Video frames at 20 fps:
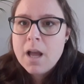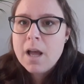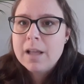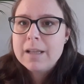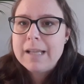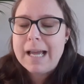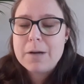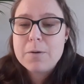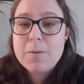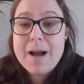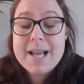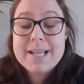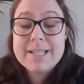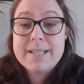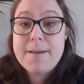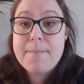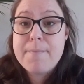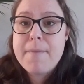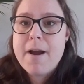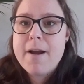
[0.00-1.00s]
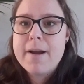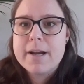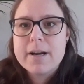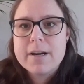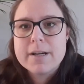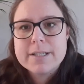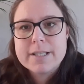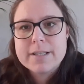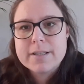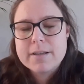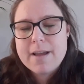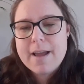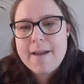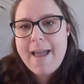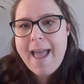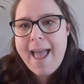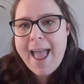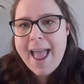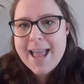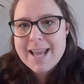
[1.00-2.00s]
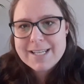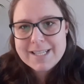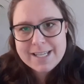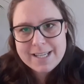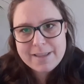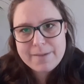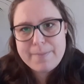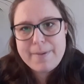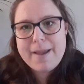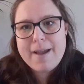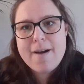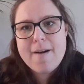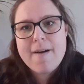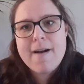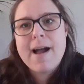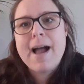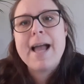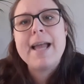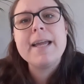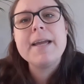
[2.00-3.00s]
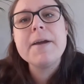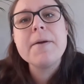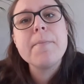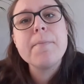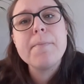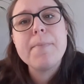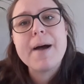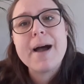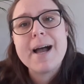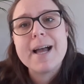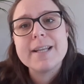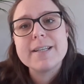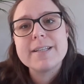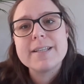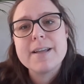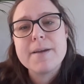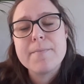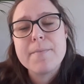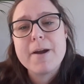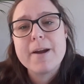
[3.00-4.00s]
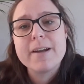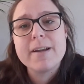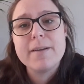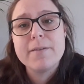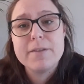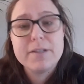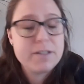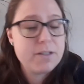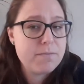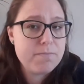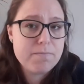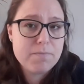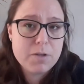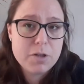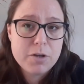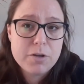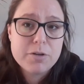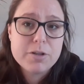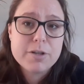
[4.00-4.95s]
Likewise, America is anti the BRI, but this huge